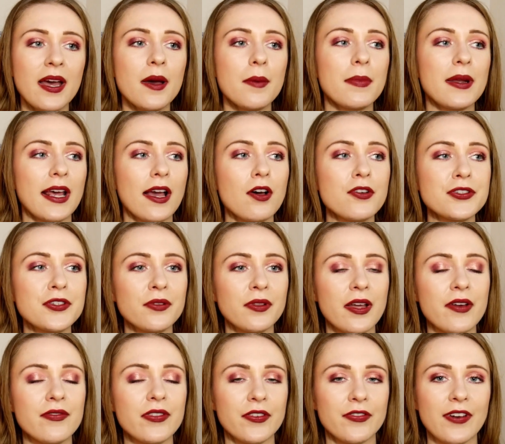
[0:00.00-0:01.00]
but I also
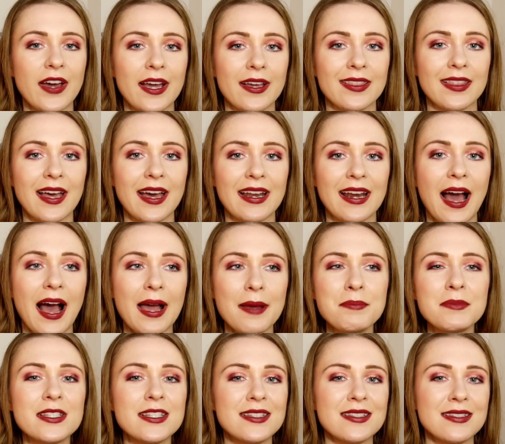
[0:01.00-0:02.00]
love the fact that
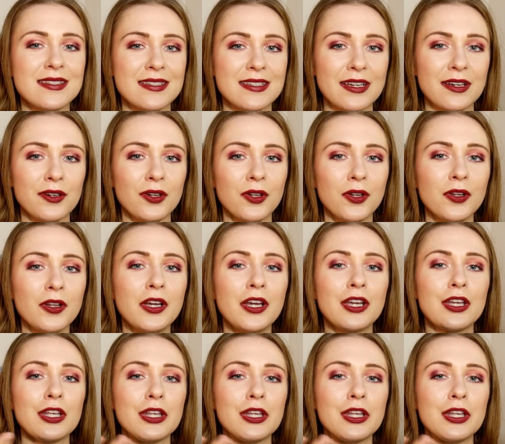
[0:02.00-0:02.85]
I'm still